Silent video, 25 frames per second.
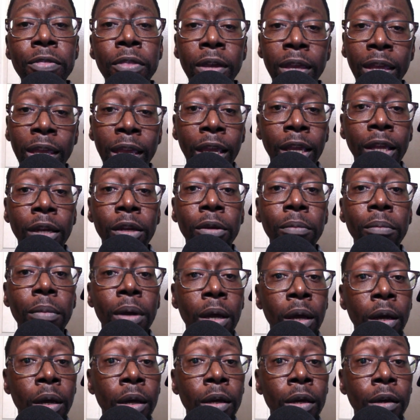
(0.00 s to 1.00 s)
the kingdom
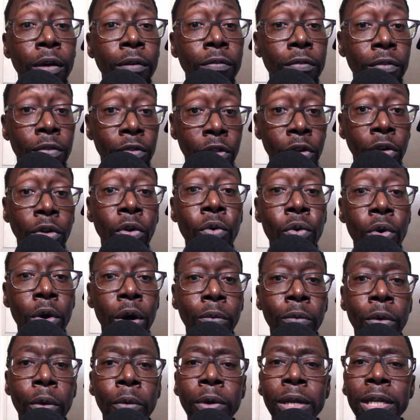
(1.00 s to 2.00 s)
of the Lord,
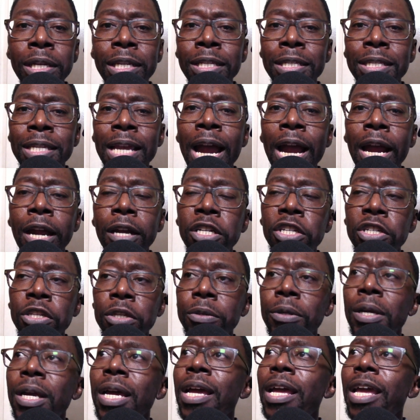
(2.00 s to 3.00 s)
where we desire
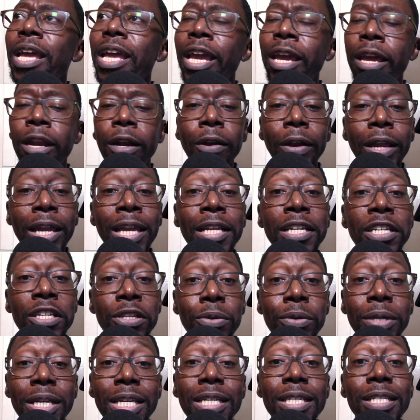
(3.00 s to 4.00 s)
to enter
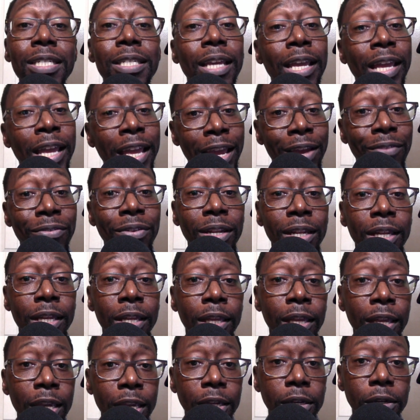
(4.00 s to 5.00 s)
into his heavenly
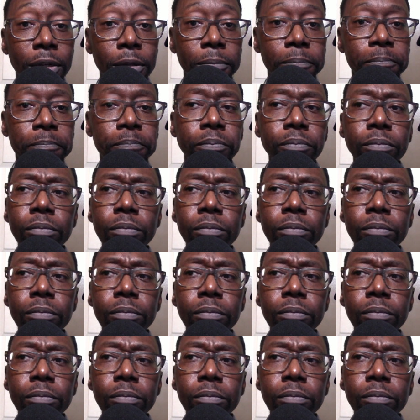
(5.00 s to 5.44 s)
kingdom.